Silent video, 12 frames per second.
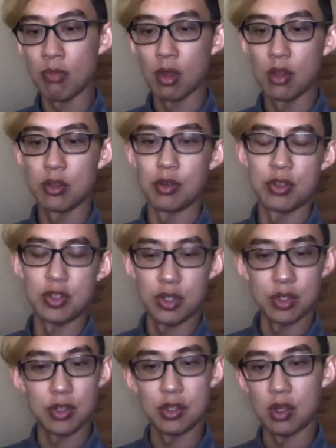So it's
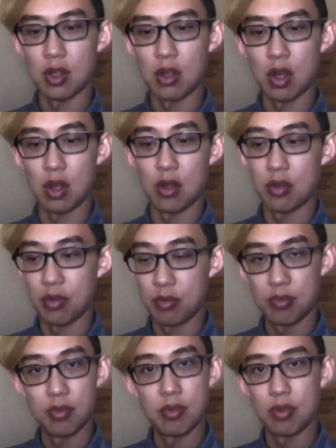just the
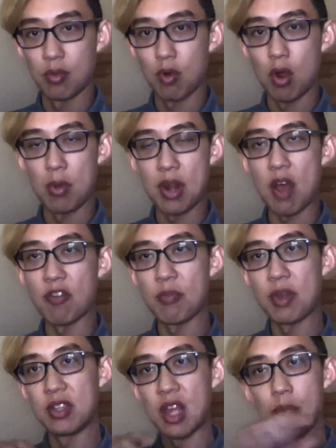Roman
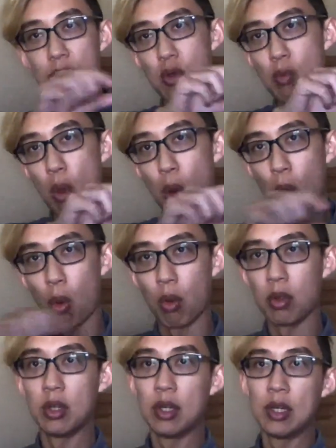alphabet W
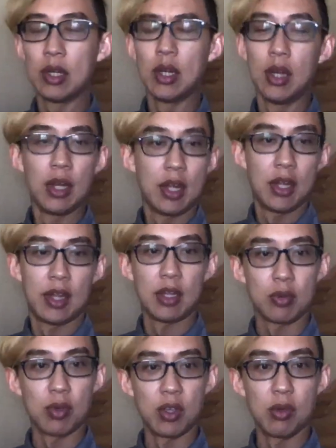rule.
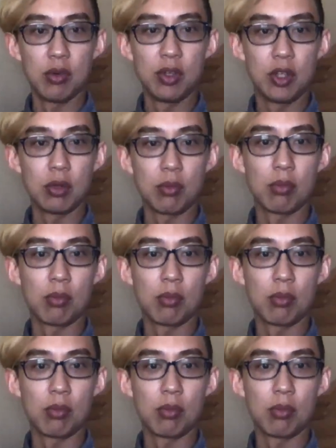That's what you would do.